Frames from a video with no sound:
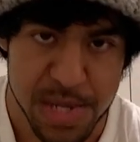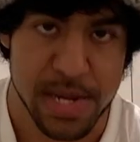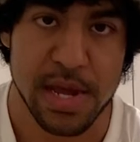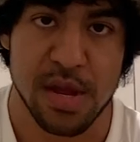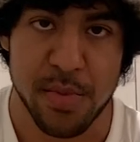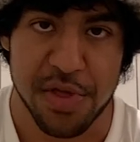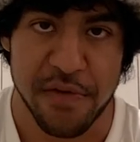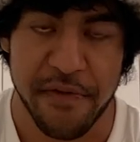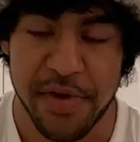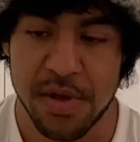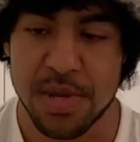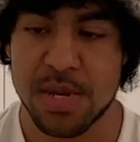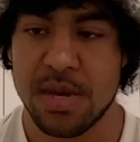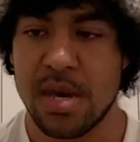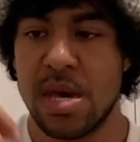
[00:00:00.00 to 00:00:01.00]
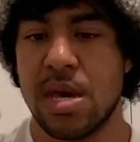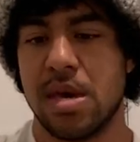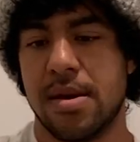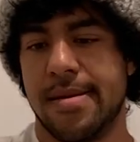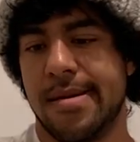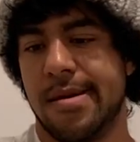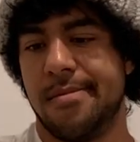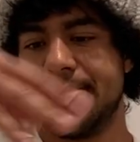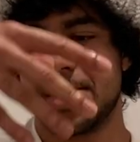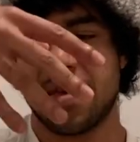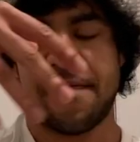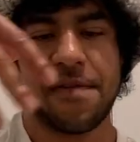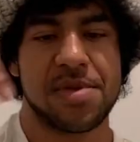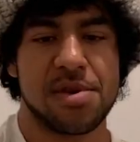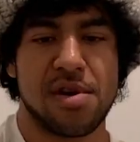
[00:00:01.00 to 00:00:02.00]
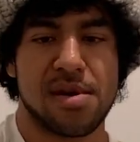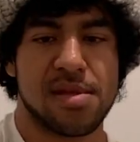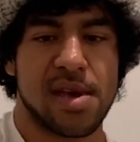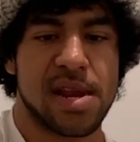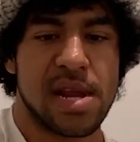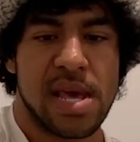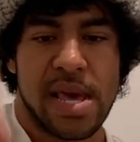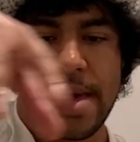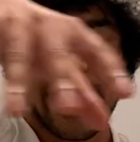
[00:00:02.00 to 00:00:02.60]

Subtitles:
stadium on the field, say 50-yard line.